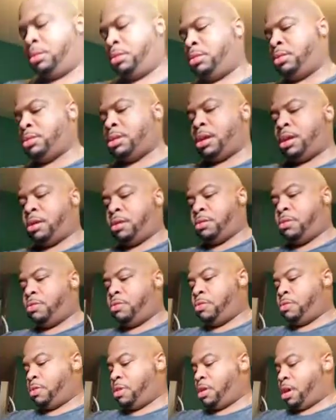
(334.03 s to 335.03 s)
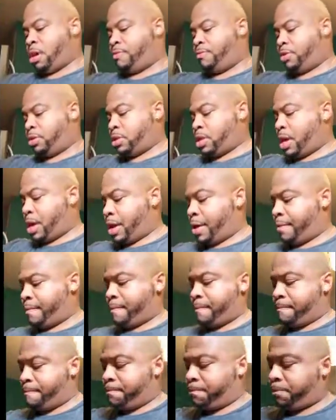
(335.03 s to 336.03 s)
Now, after
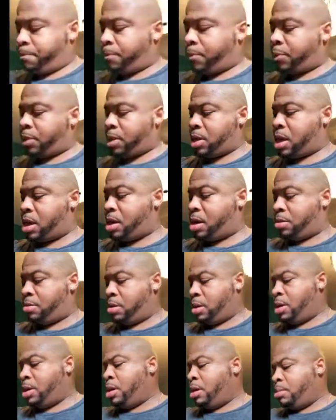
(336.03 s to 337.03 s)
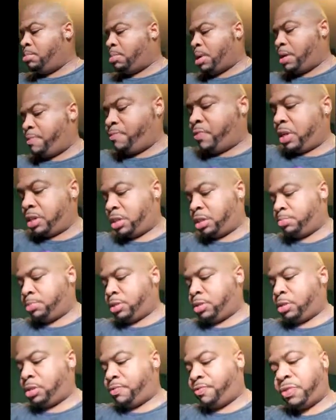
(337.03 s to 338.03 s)
that, now my
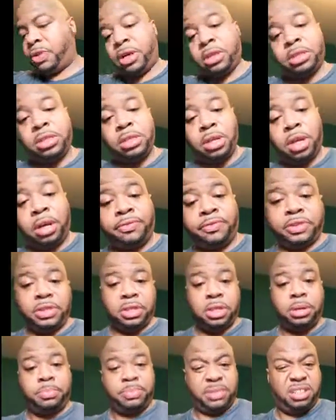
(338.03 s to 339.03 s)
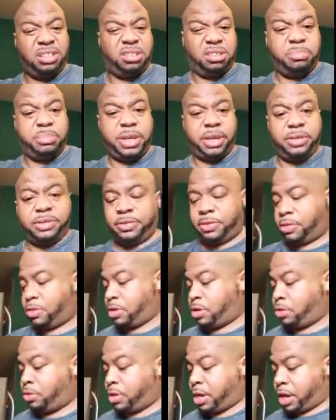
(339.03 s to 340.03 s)
vegetables have softened up a little bit,
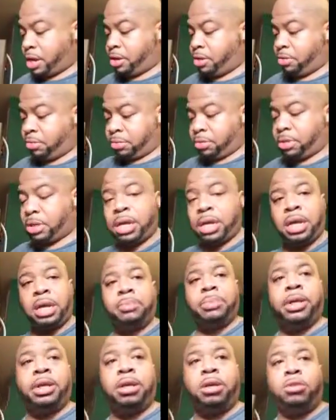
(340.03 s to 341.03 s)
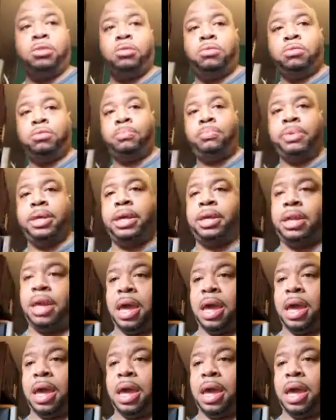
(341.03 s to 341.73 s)
so now I'm going to go and